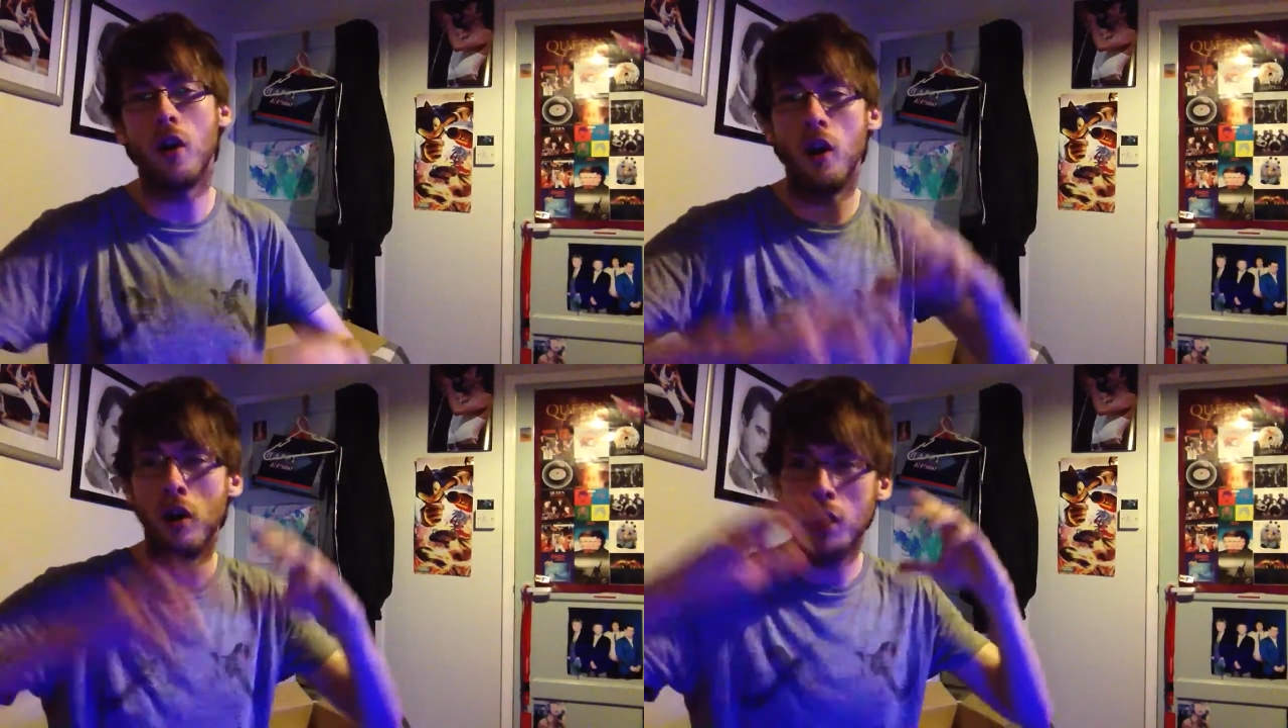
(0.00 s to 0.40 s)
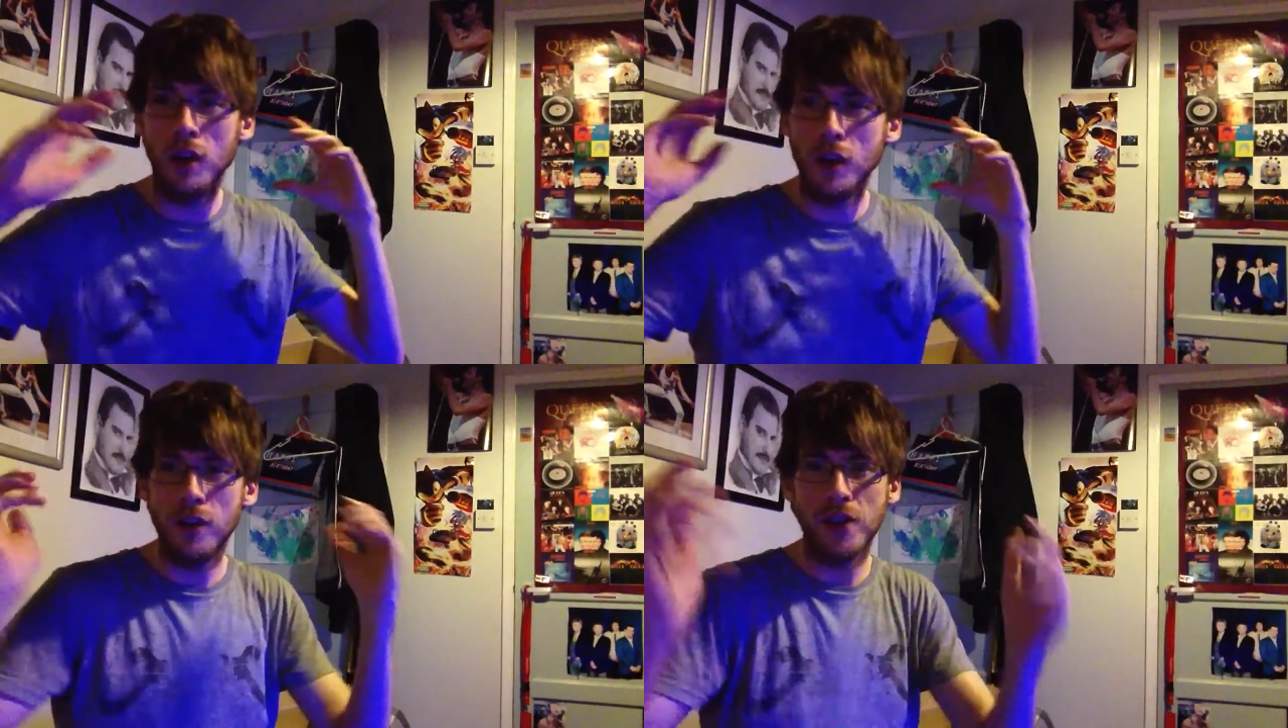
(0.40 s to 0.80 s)
oh,
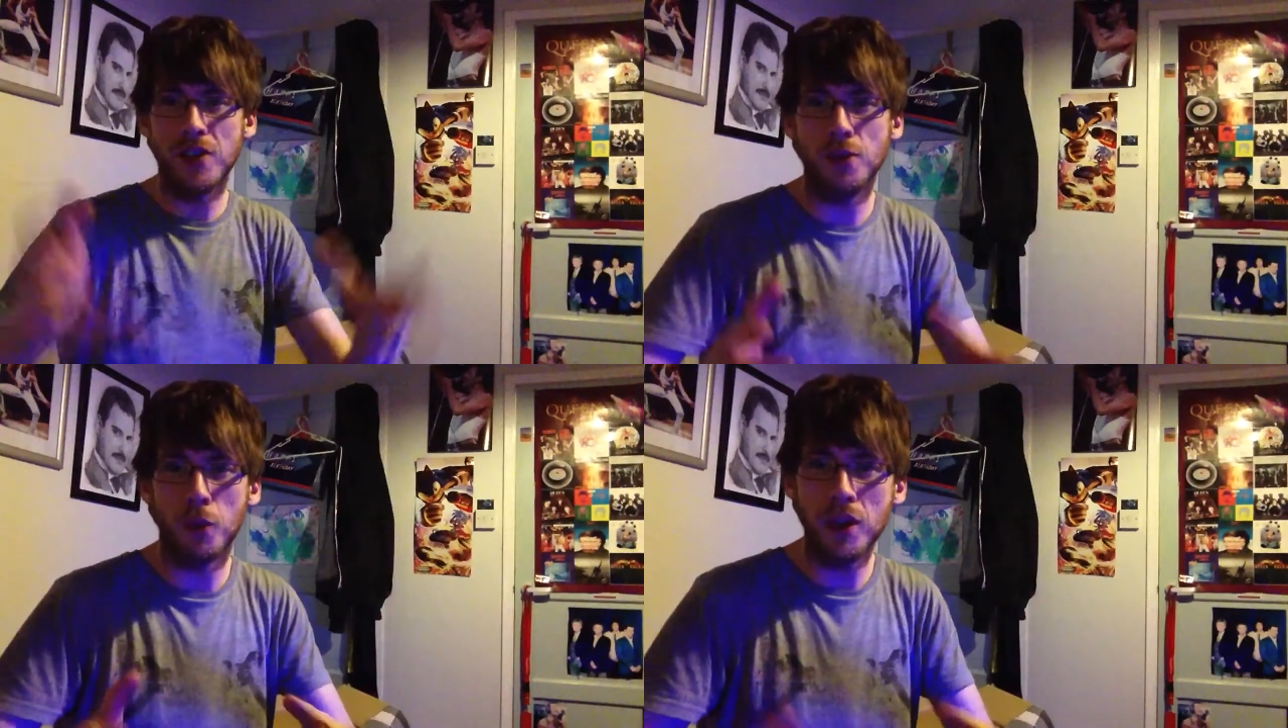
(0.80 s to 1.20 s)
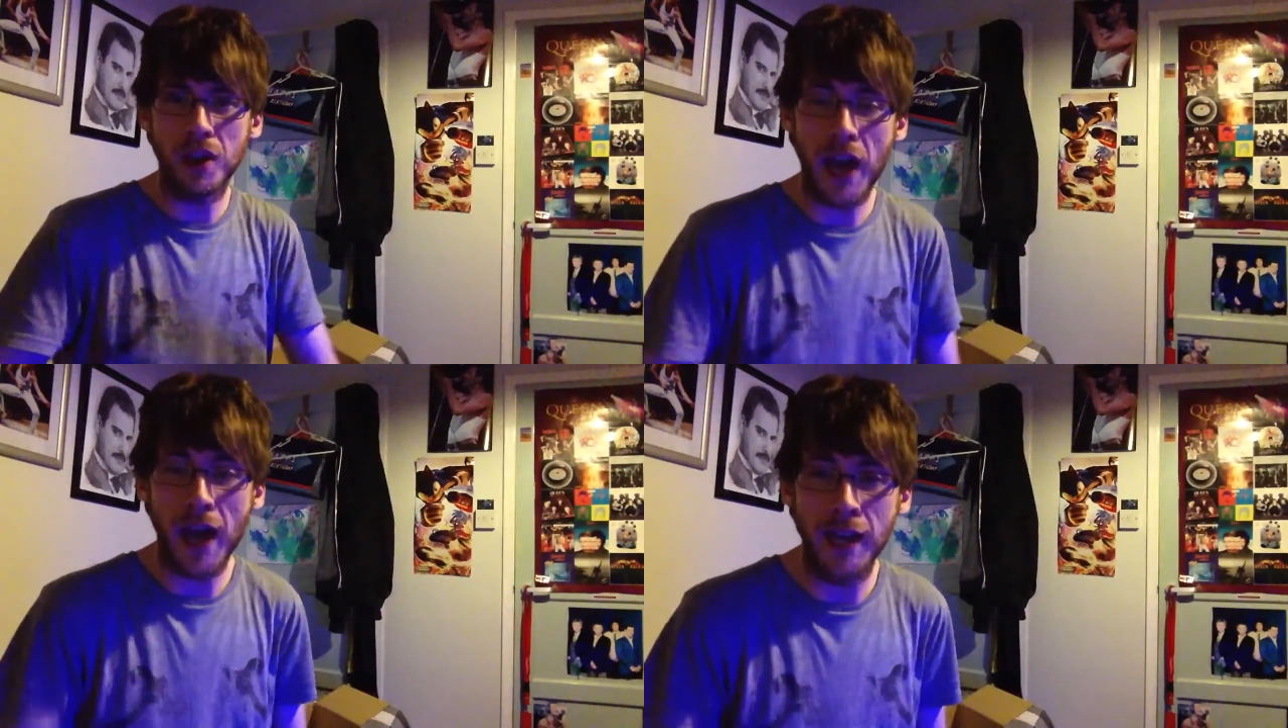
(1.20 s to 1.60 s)
this is what you're
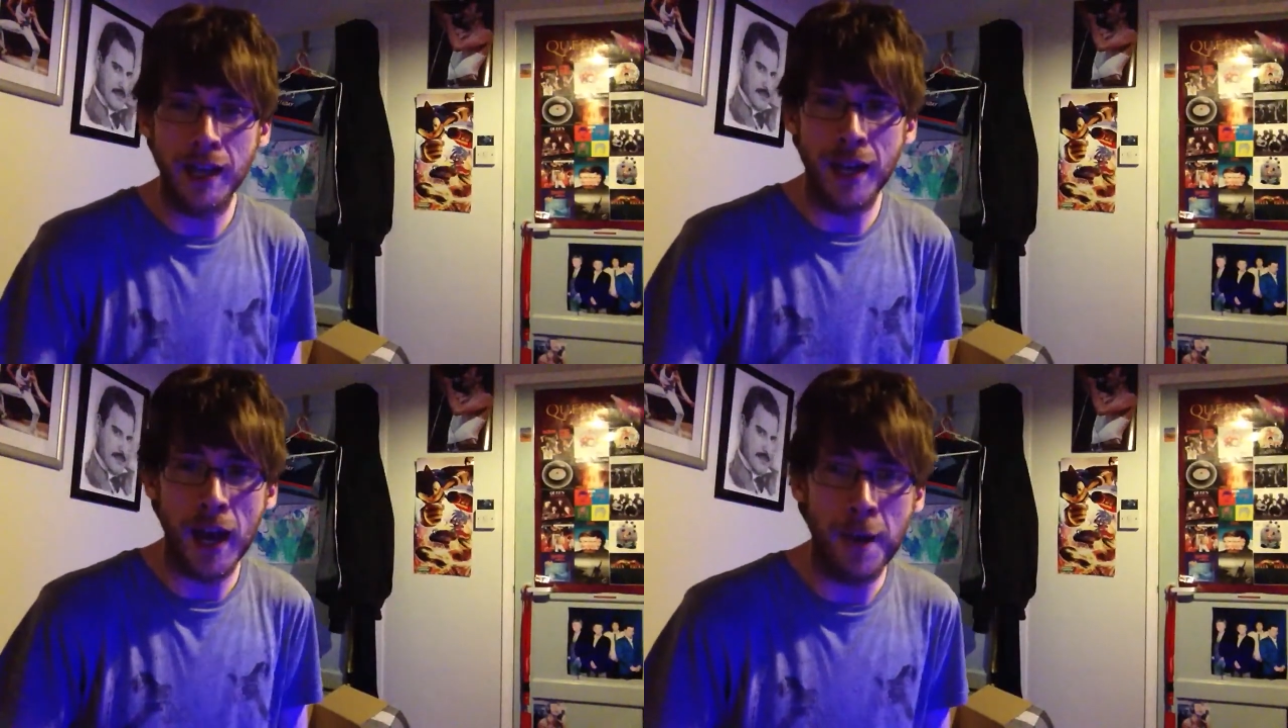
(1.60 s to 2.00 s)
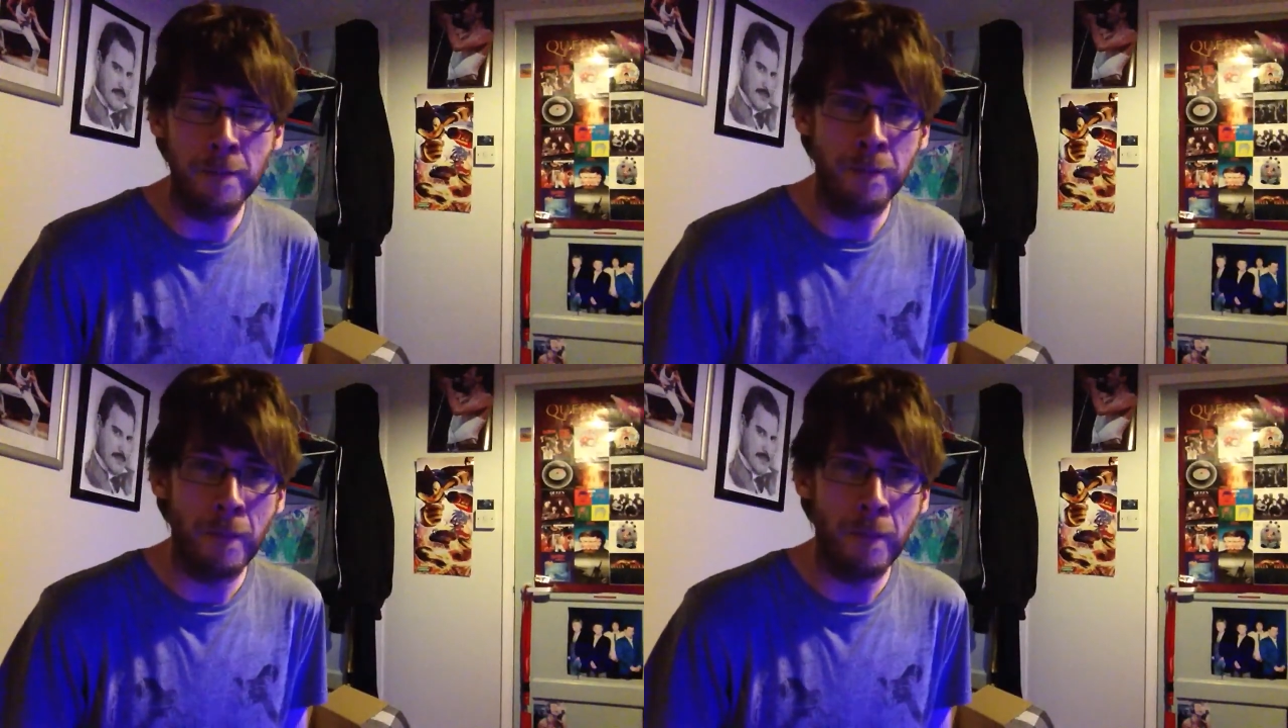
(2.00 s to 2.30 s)
getting in I